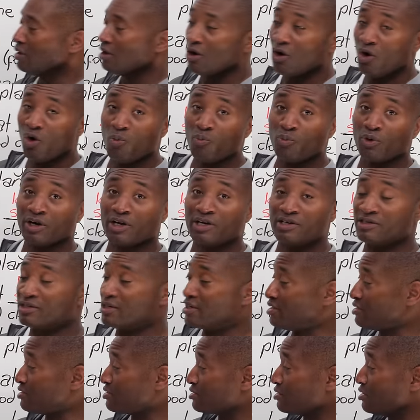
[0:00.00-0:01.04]
Homework is
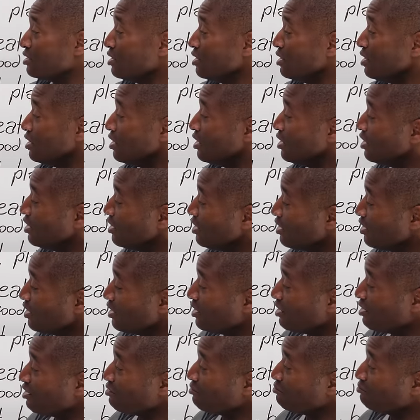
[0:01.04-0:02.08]
this.
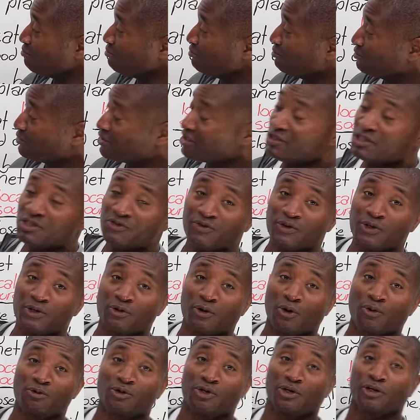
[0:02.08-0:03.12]
This is for
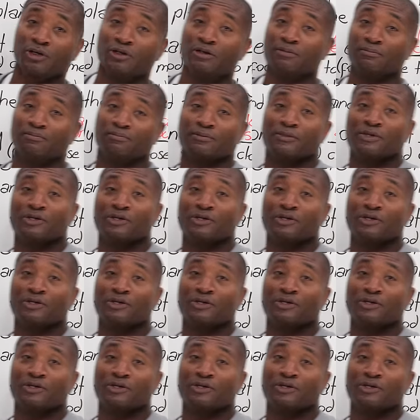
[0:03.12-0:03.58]
your own good.